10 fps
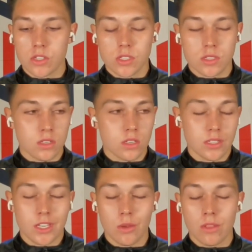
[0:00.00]
I think if we
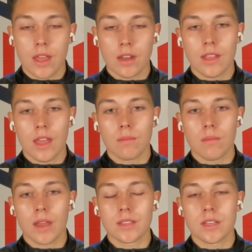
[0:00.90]
just continue
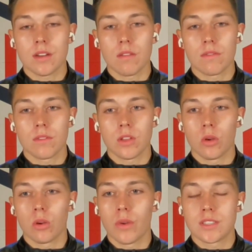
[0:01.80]
that that mindset
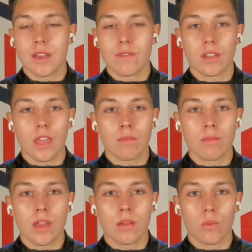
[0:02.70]
of you know going into
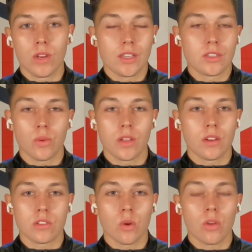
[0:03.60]
every game that we need to win,